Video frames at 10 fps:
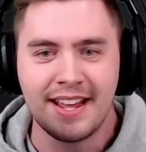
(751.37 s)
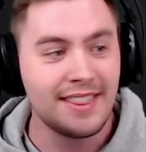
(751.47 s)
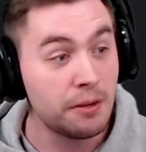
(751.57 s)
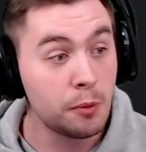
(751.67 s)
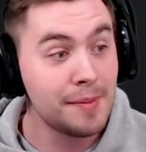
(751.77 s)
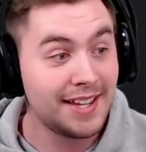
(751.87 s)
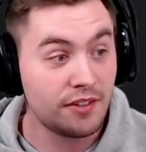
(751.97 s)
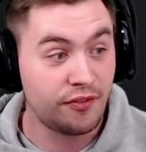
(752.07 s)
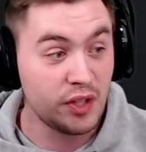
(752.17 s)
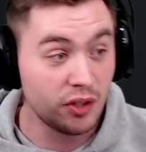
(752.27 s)
that will make it
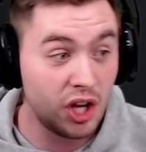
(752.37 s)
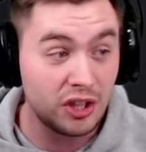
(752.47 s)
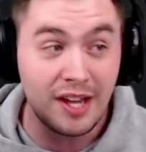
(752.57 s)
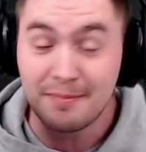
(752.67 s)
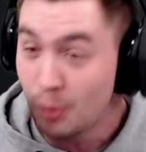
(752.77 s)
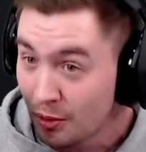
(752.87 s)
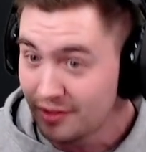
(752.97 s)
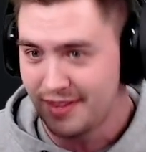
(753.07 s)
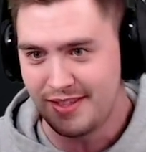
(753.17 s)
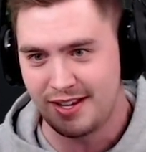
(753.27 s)
feel a lot more
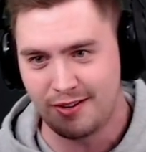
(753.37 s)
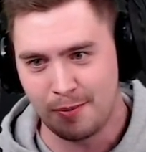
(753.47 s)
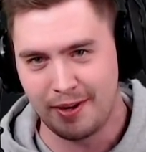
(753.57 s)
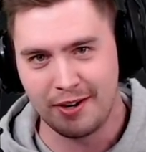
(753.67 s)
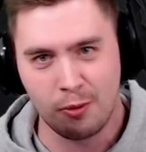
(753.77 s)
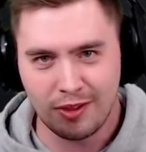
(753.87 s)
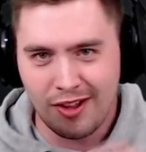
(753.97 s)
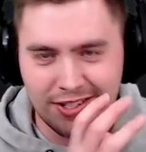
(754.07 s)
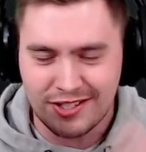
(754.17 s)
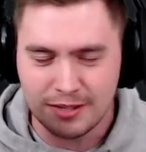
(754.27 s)
than the Huckleberry, or a
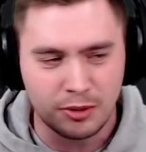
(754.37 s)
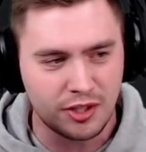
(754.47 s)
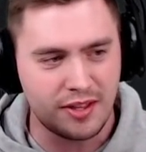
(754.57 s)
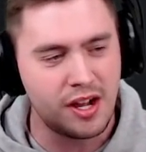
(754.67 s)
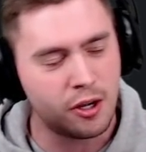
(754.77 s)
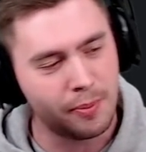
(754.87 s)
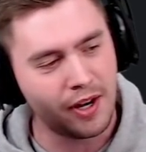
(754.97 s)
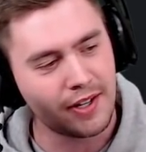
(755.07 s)
lot similar to the Huckleberry.